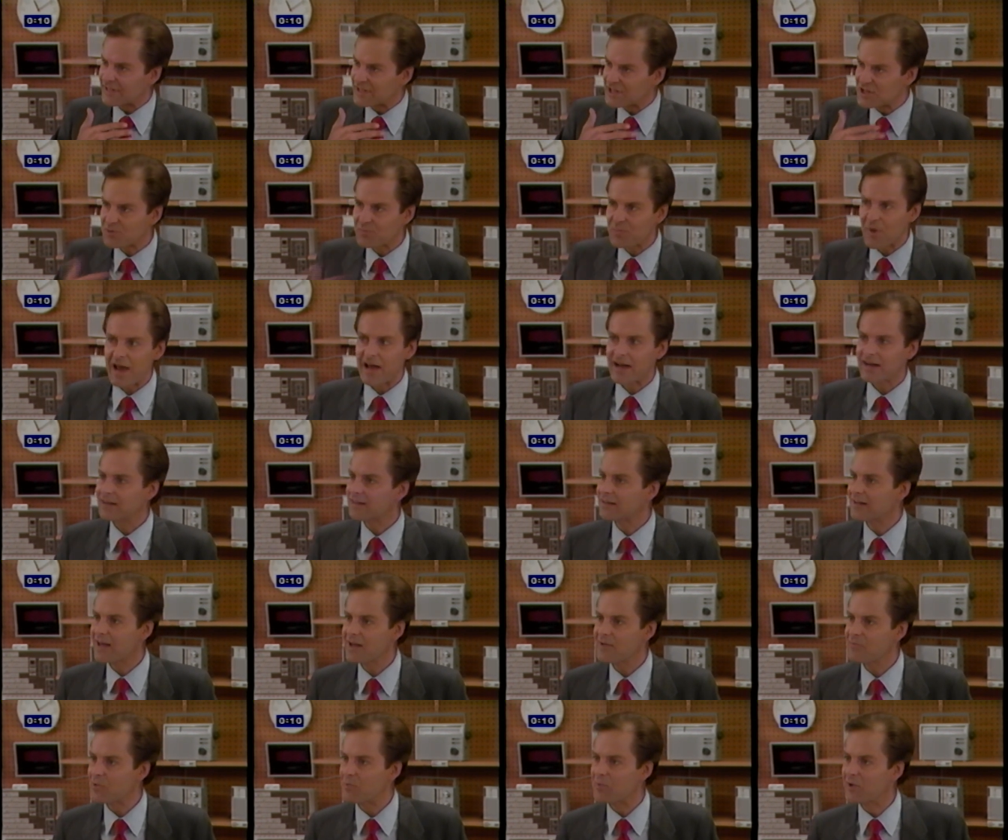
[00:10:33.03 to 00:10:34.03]

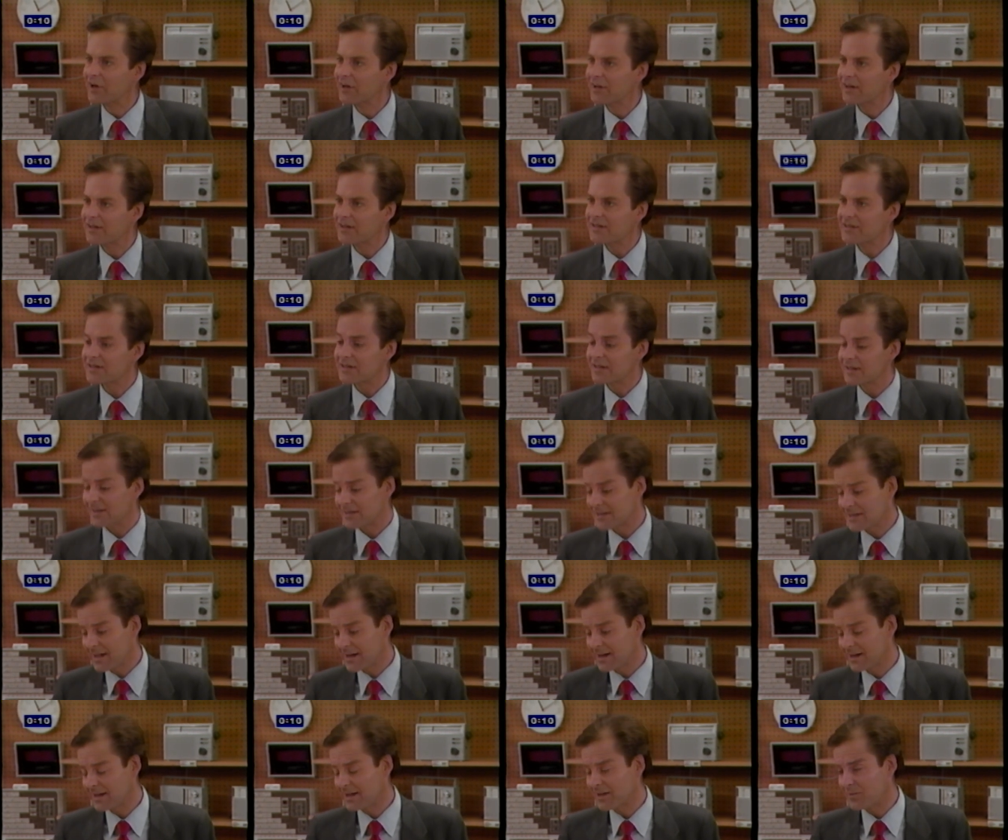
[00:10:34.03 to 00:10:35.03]
expanded capabilities that a
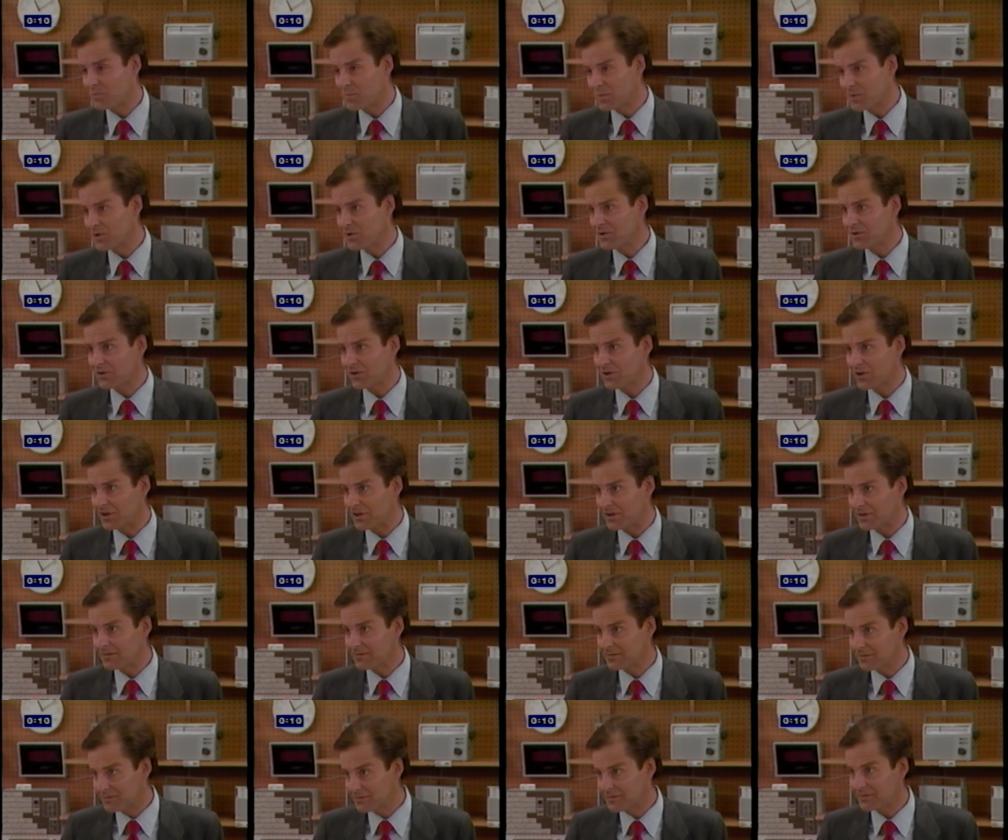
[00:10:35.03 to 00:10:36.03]
Tandy computer
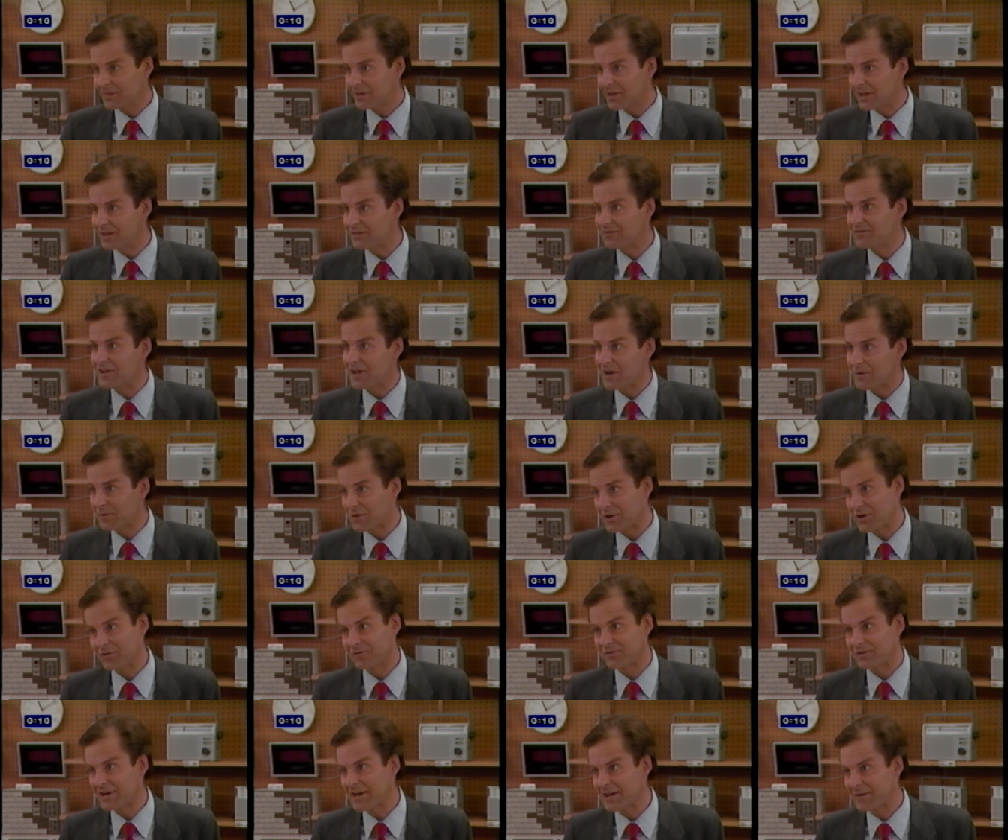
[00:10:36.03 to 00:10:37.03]
can give them and
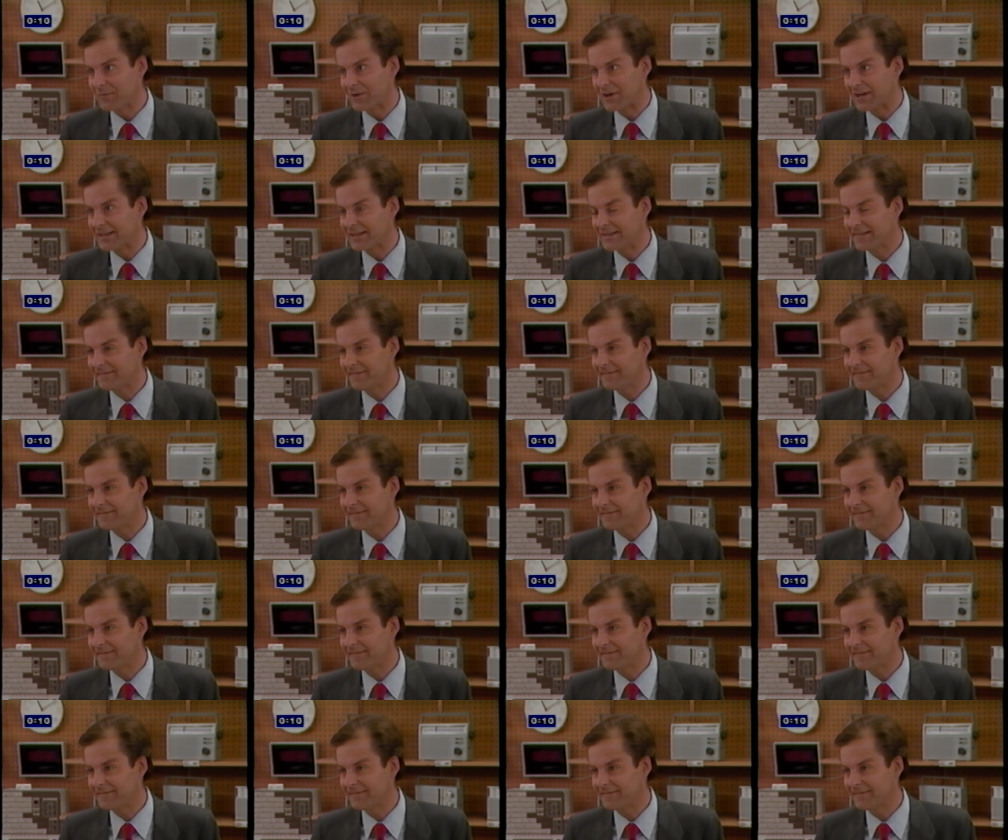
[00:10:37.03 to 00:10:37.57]
their family.